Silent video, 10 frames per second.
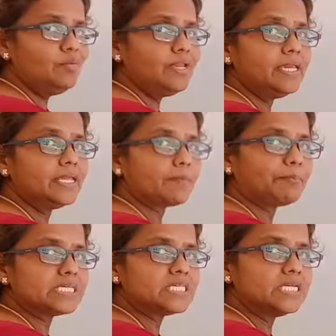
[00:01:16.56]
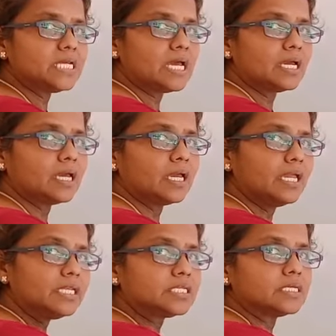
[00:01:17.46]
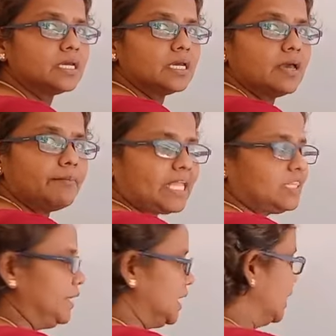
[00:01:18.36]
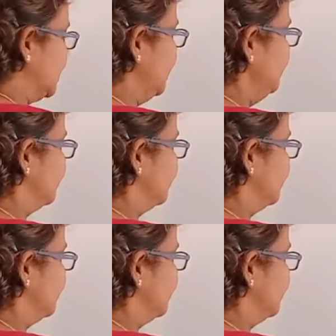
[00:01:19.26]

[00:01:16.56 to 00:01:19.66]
we represent it mathematically?